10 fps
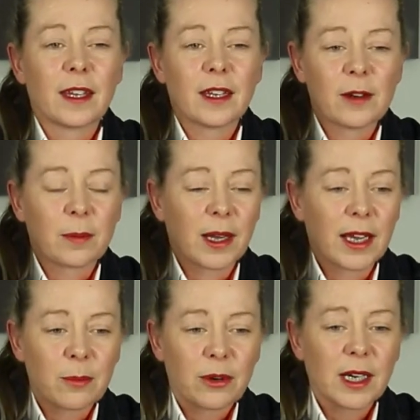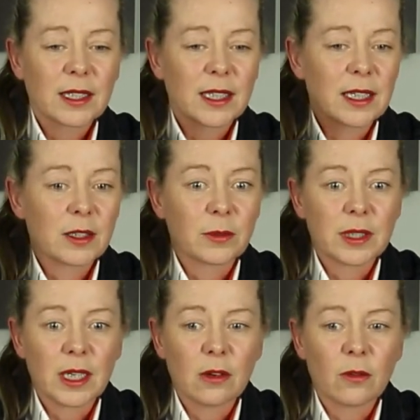apply a price list to a
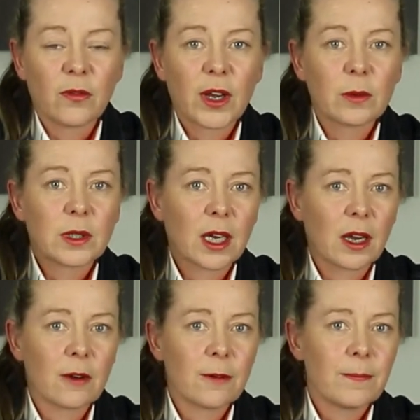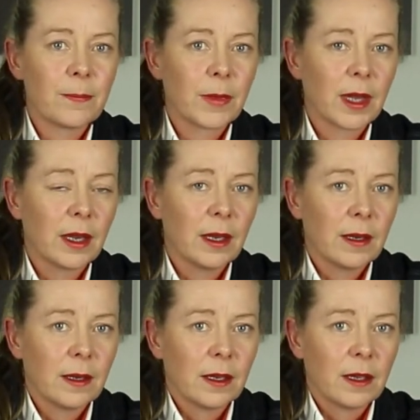single photo.
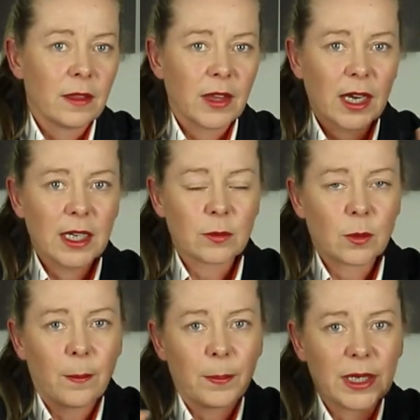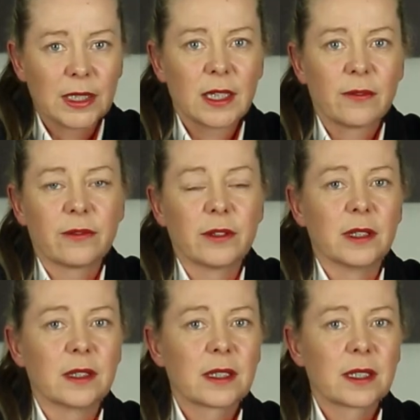That is one big
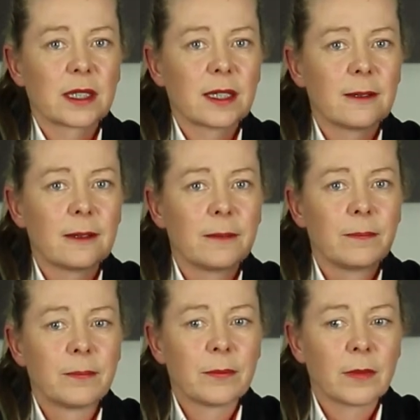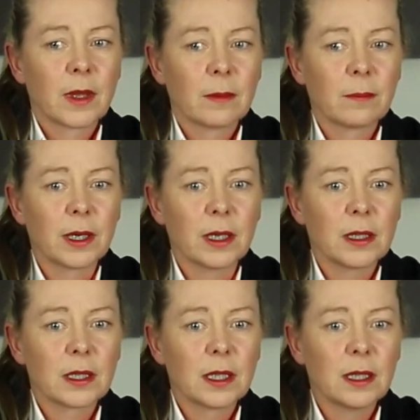difference. But